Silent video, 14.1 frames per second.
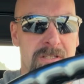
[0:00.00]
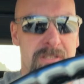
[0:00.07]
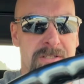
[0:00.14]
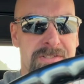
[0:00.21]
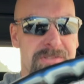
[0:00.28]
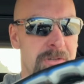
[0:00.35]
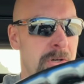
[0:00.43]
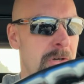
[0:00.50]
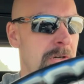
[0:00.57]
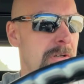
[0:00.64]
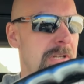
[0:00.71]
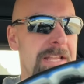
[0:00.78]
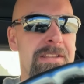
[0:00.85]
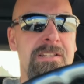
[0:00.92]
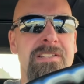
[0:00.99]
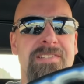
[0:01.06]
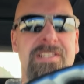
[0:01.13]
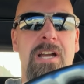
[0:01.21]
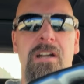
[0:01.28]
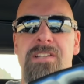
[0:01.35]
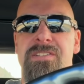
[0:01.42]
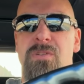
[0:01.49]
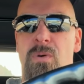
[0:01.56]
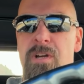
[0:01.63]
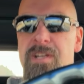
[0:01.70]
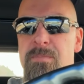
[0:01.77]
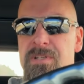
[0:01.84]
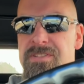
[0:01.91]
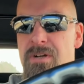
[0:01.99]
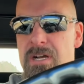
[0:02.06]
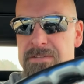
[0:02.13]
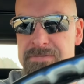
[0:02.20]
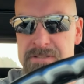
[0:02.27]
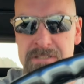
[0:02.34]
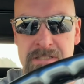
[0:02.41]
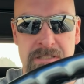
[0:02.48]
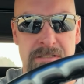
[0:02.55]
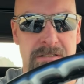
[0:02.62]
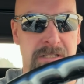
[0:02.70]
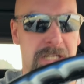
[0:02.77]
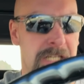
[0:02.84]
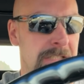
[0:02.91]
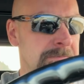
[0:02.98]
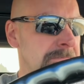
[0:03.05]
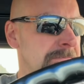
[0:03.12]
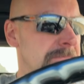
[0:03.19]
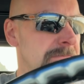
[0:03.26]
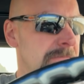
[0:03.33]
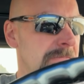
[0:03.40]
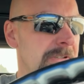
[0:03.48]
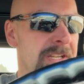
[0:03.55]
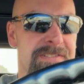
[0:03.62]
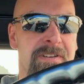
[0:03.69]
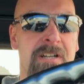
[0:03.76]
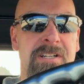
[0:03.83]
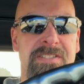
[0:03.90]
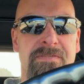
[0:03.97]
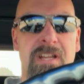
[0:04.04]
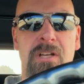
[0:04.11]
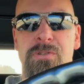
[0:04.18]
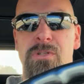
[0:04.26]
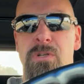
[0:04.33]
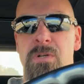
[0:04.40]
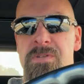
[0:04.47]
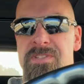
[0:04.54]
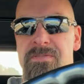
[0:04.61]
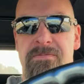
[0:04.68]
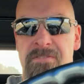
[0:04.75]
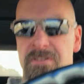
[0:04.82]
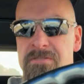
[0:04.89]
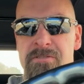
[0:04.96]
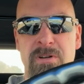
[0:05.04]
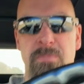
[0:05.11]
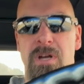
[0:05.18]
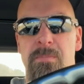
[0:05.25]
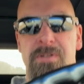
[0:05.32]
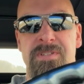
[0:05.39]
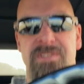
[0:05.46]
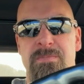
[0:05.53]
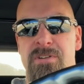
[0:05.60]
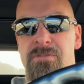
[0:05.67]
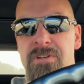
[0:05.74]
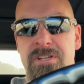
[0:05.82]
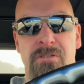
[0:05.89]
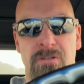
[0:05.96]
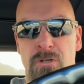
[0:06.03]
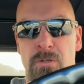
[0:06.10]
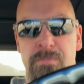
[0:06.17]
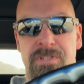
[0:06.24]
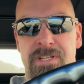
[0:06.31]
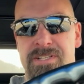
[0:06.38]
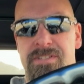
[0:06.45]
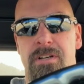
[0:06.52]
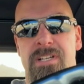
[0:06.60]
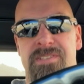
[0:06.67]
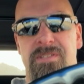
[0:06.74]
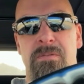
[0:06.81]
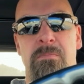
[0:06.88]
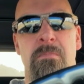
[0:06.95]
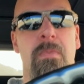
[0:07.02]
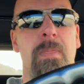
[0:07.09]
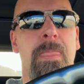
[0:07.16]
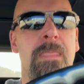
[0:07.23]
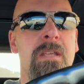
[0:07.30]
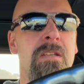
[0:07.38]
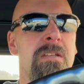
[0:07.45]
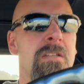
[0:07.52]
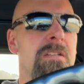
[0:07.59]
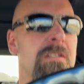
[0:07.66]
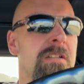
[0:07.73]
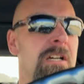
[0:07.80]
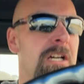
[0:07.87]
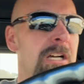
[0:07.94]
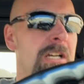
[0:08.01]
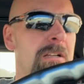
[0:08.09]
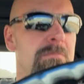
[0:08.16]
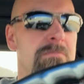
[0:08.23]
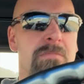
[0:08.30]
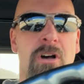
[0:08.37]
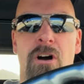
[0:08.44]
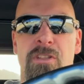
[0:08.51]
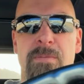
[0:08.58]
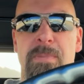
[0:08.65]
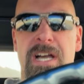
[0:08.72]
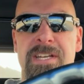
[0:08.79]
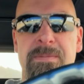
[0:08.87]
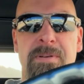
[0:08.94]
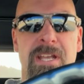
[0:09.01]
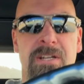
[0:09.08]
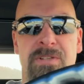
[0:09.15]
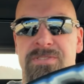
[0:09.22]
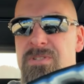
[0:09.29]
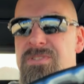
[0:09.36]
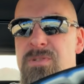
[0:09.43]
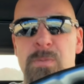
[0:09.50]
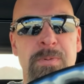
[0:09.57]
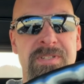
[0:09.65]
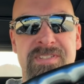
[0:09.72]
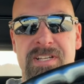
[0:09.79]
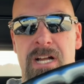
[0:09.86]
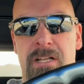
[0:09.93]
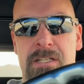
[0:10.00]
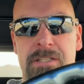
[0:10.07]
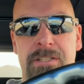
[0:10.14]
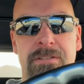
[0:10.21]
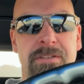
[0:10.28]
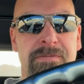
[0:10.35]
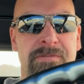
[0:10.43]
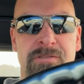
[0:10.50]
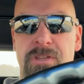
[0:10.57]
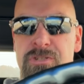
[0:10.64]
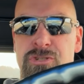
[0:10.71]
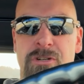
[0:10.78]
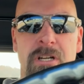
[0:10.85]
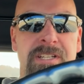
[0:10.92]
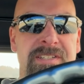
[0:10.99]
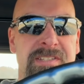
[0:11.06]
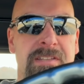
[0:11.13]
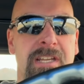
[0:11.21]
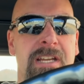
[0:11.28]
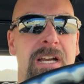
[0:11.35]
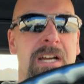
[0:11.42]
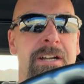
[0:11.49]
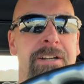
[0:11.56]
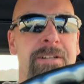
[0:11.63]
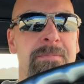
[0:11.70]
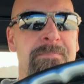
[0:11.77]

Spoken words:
So I think this car has quite a bit to offer. As far as value goes, front and rear bumpers have been re-chromed. That's awesome. All the body panels are super solid. The trunk is in the car.